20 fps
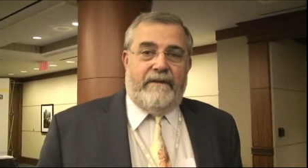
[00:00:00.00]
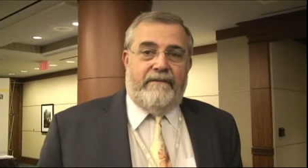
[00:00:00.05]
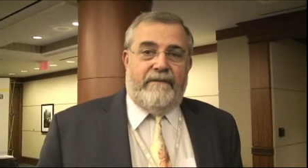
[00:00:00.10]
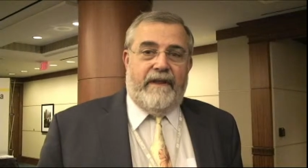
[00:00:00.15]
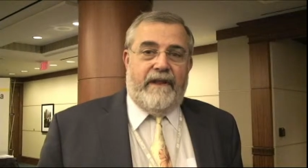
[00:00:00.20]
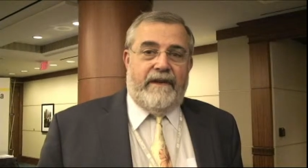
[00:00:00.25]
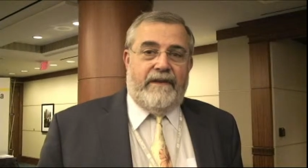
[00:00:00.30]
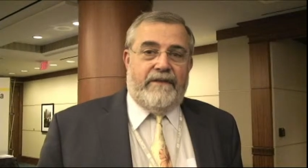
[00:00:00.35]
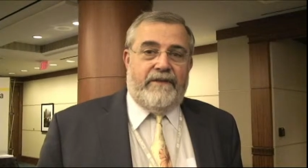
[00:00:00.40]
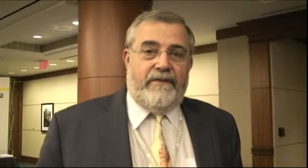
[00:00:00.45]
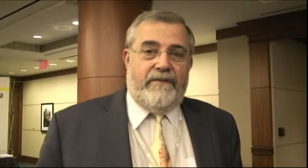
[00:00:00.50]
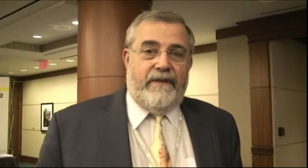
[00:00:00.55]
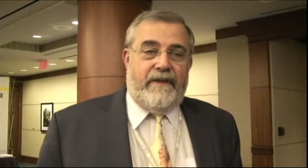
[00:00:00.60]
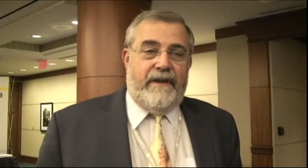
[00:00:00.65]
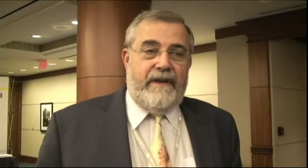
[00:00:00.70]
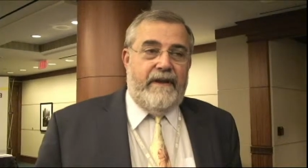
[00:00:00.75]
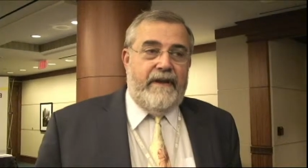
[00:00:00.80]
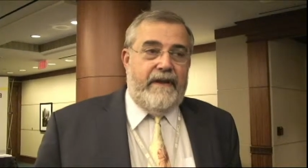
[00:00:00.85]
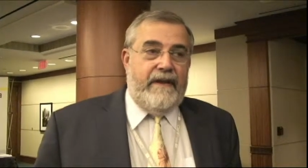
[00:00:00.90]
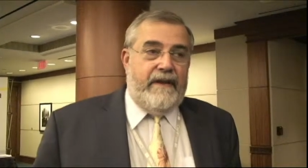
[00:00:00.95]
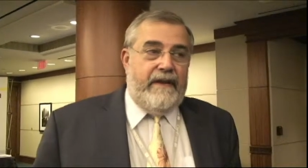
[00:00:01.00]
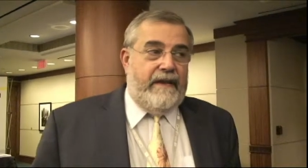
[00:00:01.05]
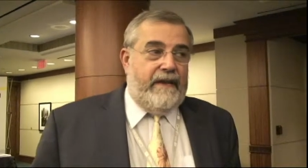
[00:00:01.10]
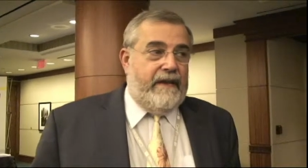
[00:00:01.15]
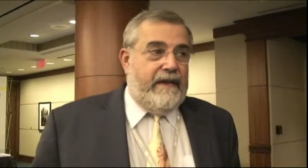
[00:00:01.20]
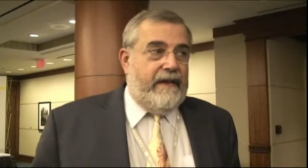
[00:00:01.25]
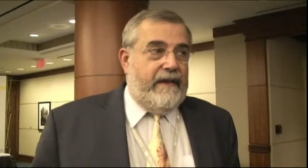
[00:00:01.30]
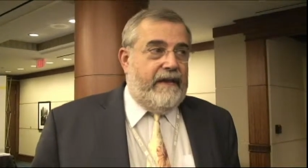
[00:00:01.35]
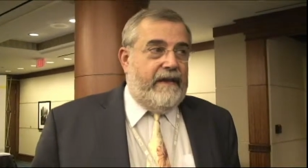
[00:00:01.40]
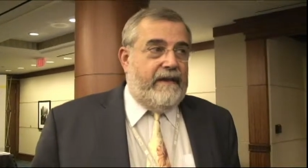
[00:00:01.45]
of dentistry,
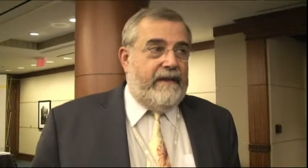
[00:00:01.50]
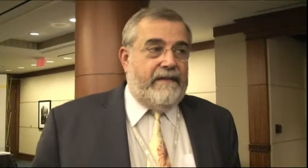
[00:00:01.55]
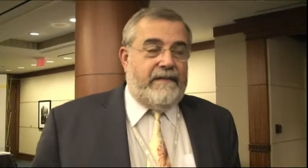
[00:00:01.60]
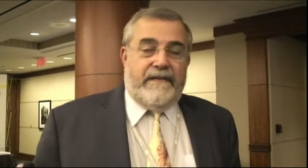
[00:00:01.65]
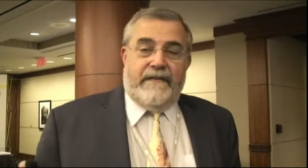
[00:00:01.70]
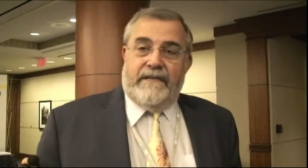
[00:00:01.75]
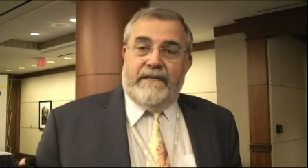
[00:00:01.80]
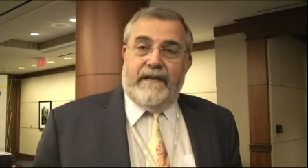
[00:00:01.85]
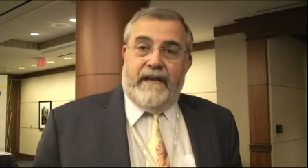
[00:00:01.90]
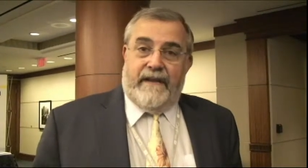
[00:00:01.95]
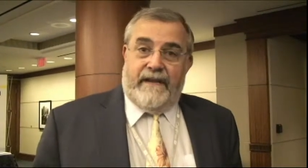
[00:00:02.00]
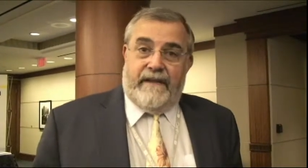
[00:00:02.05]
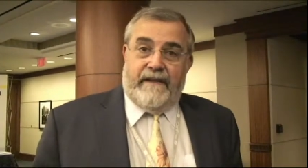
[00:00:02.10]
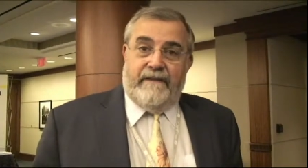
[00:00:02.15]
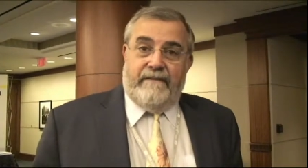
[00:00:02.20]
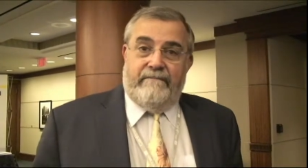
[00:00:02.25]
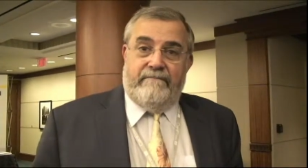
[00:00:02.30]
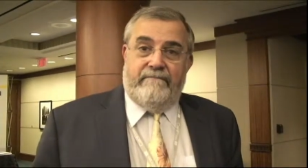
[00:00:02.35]
and it's exciting.